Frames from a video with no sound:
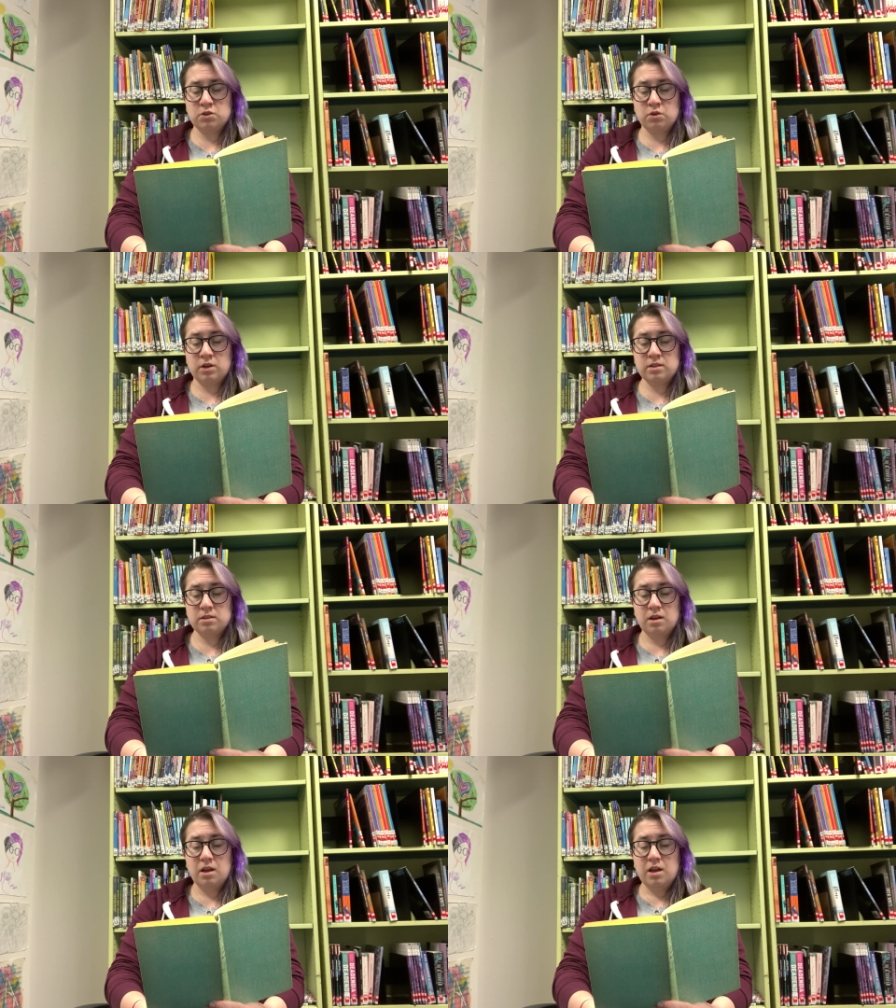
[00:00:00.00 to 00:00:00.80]

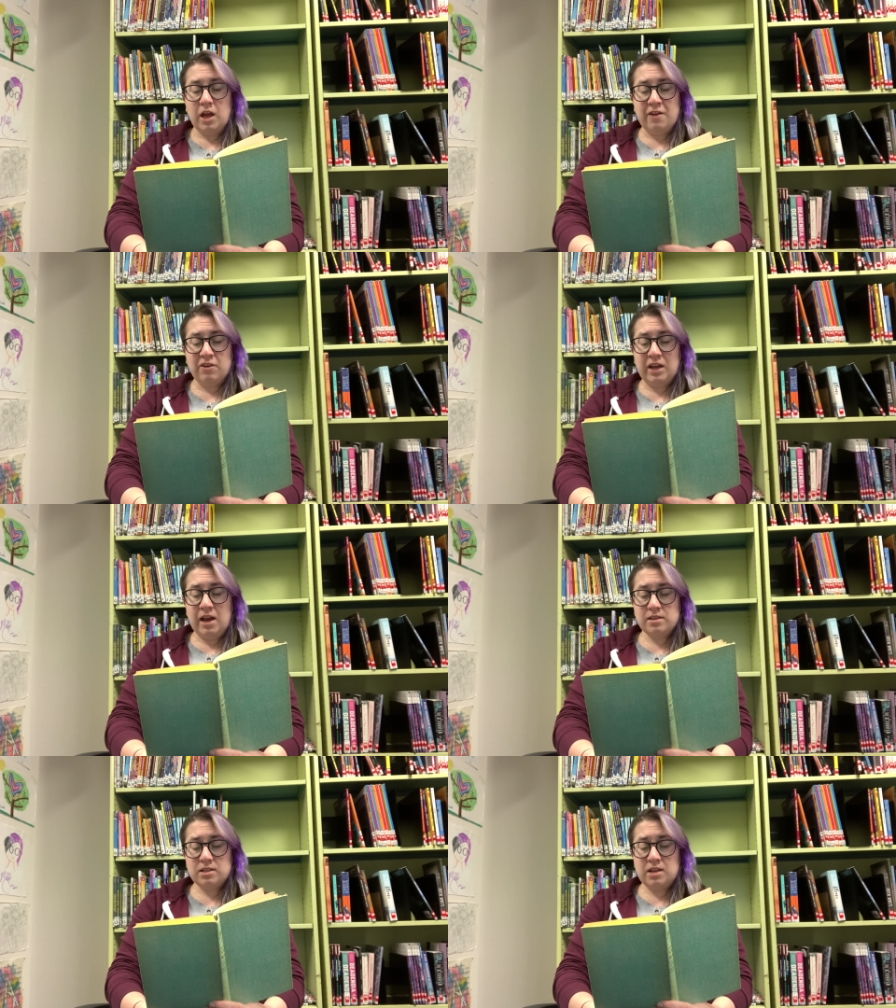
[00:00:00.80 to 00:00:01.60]
joys. If I
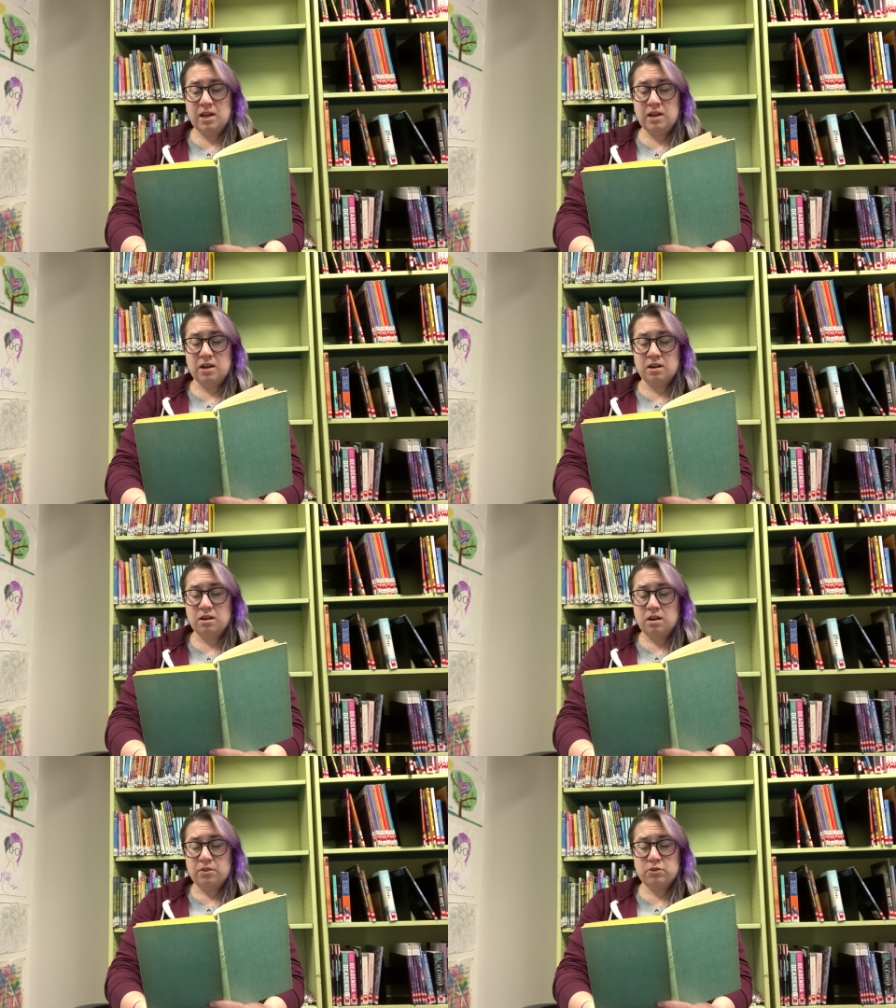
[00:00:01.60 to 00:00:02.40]
can't stay here,
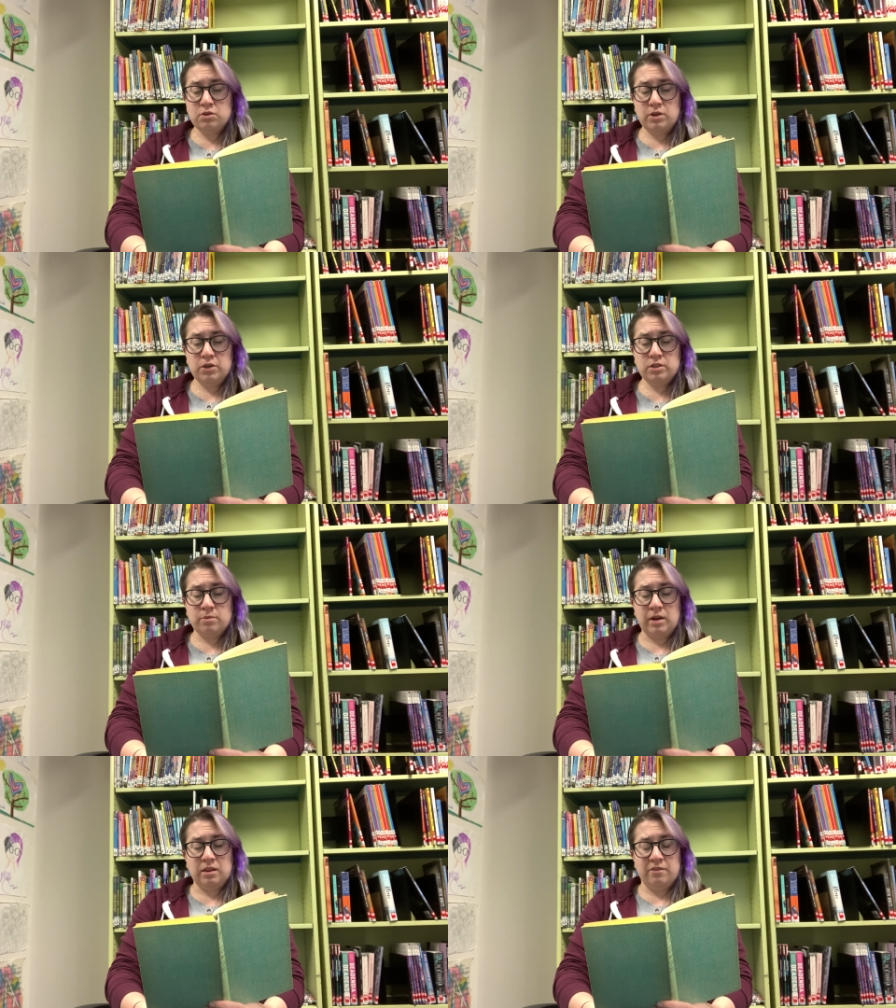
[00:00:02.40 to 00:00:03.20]
there's no use
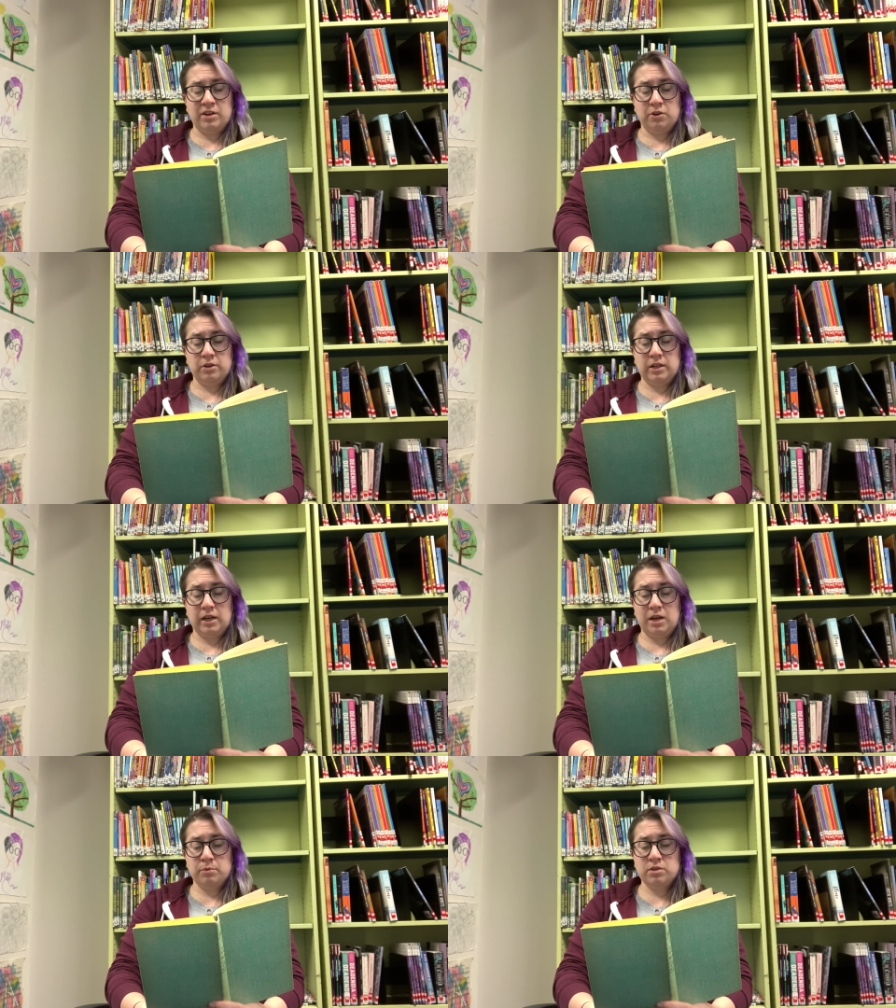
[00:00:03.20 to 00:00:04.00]
in my loving Green
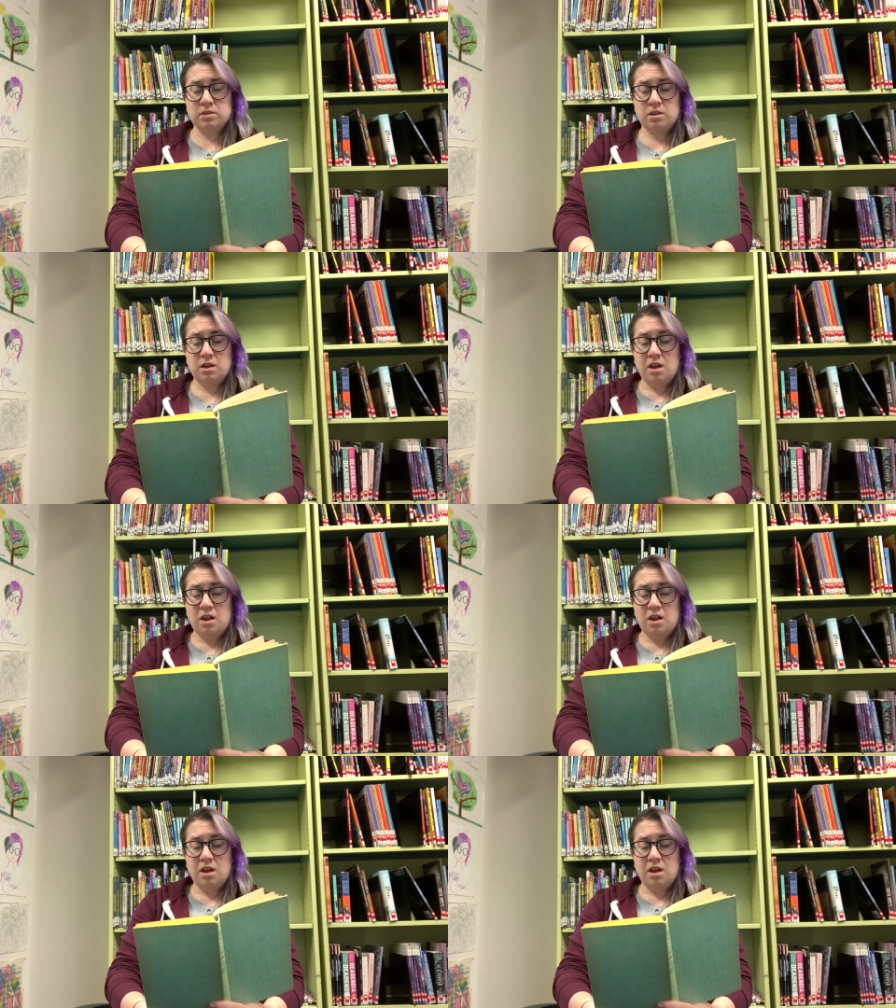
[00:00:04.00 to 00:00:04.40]
Gables.